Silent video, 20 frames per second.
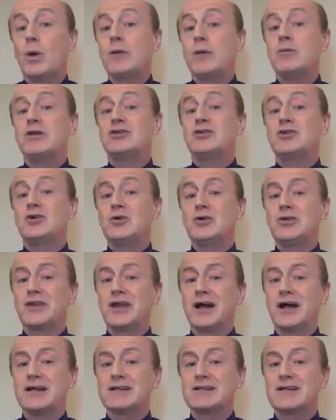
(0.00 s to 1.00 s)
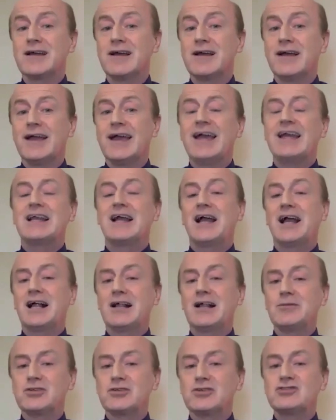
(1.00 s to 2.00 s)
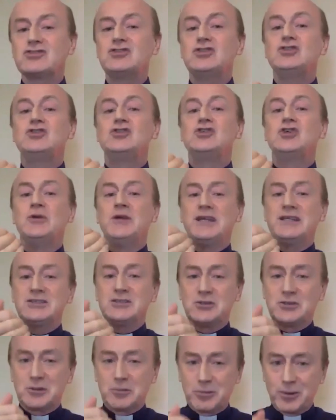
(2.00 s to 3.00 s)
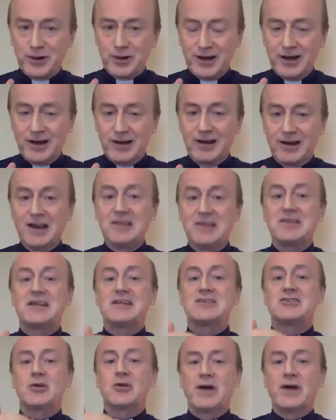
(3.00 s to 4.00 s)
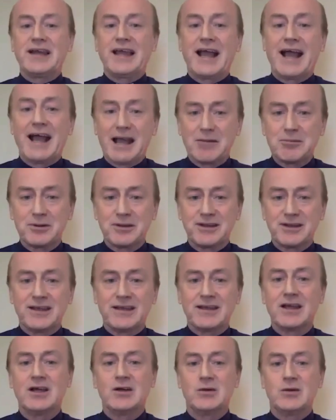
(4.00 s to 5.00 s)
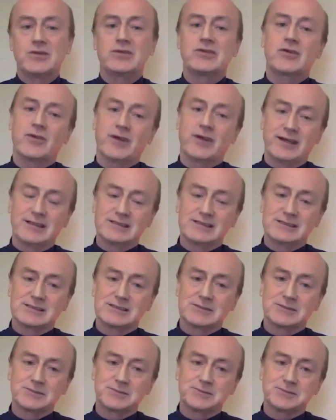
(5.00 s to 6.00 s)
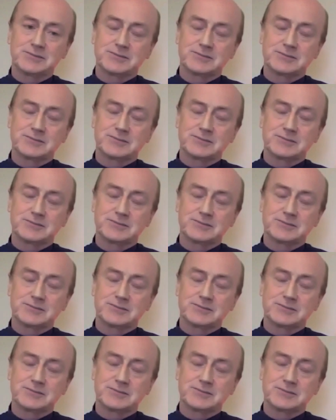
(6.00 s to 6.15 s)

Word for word: When we do that, it helps us to tune into the prayer that is already happening with Christ.